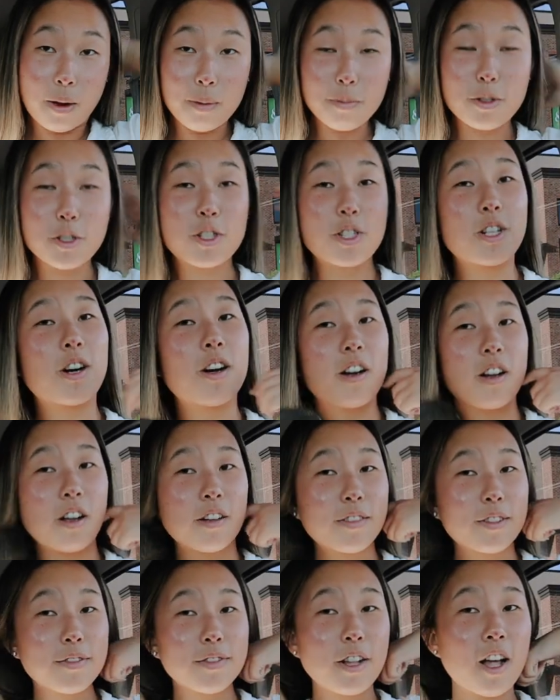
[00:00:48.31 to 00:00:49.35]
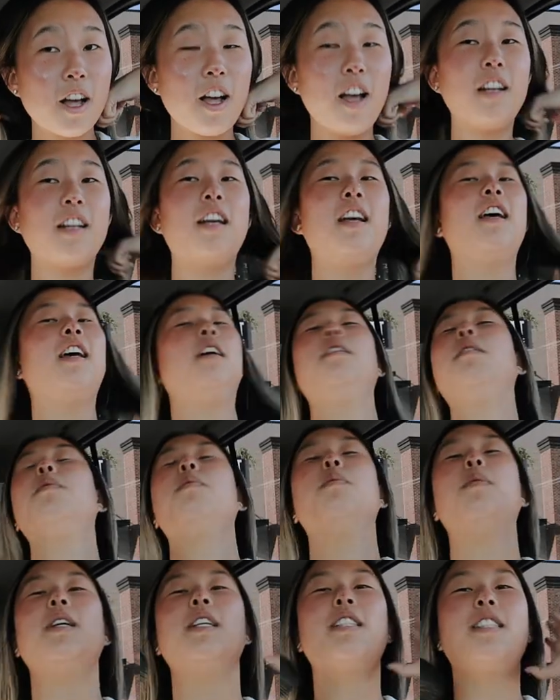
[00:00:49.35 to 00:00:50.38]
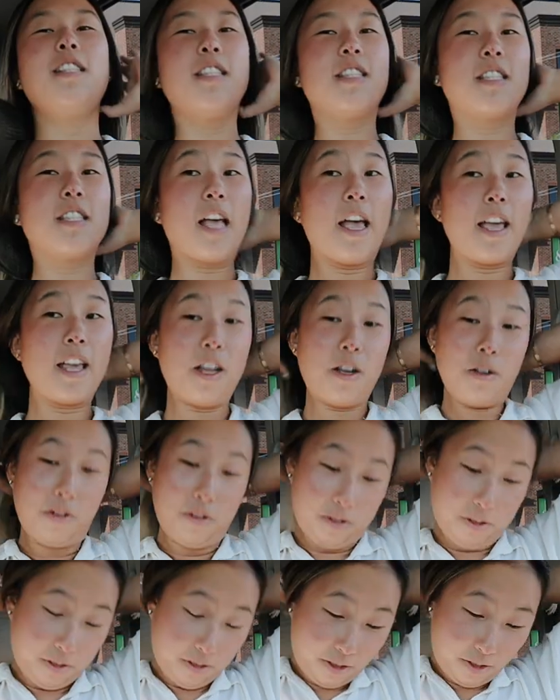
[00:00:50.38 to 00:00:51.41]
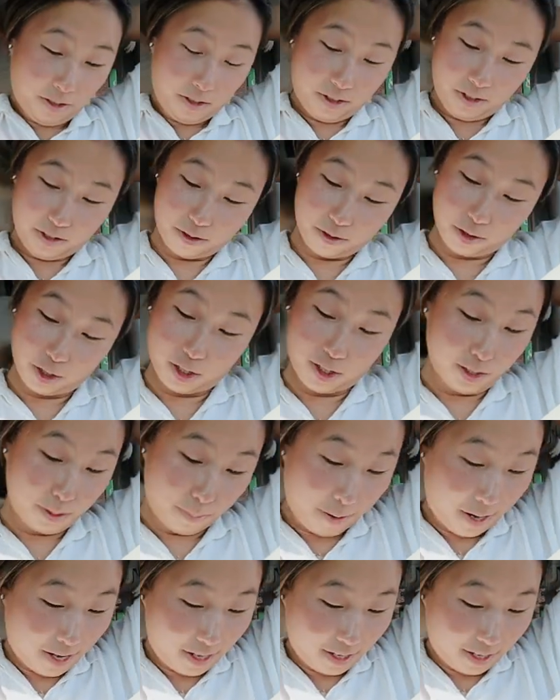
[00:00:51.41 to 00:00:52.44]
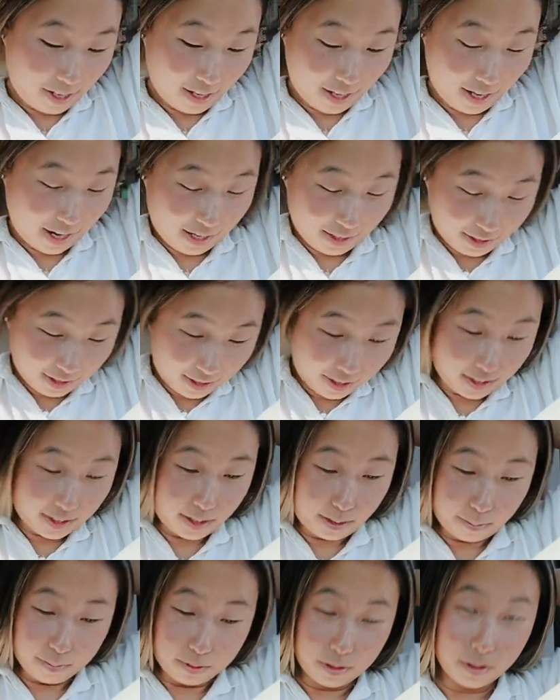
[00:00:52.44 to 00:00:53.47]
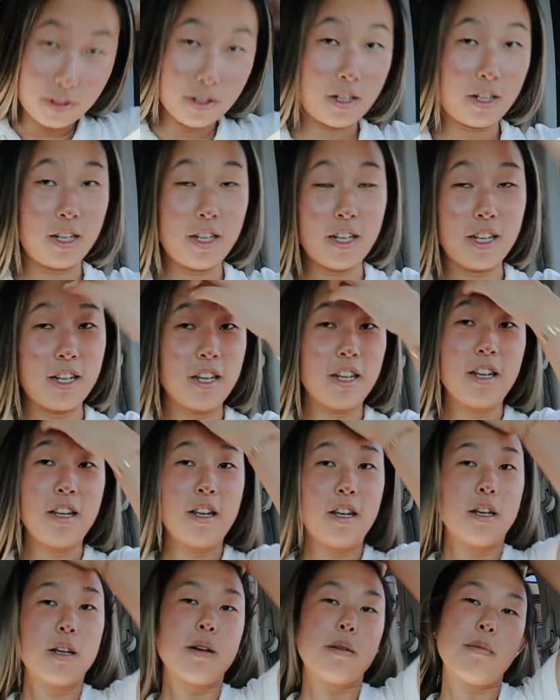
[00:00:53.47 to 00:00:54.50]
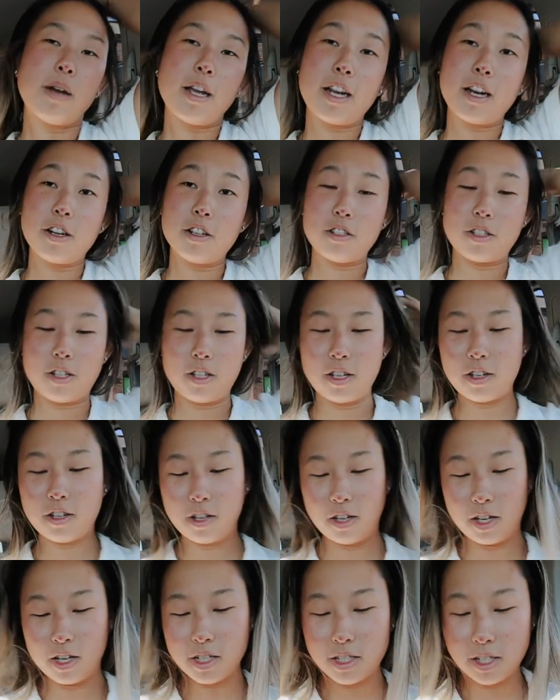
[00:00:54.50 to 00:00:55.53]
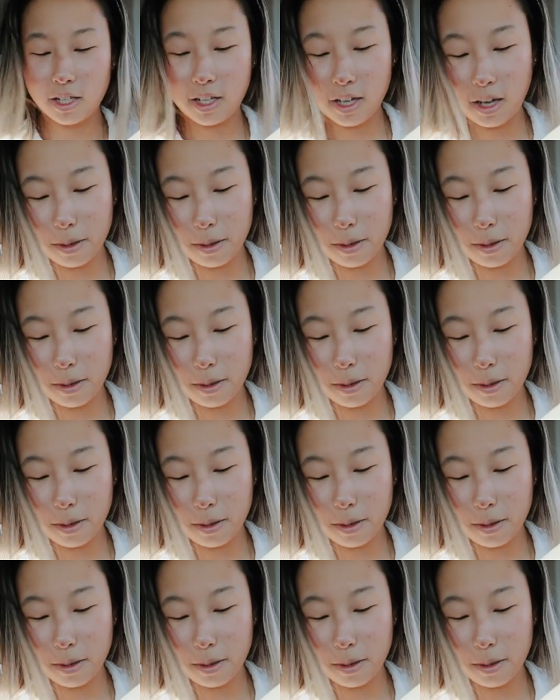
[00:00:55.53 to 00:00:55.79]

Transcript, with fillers: I'm just starting off the vlog went to cycle or spin class this morning my hair's like crazy.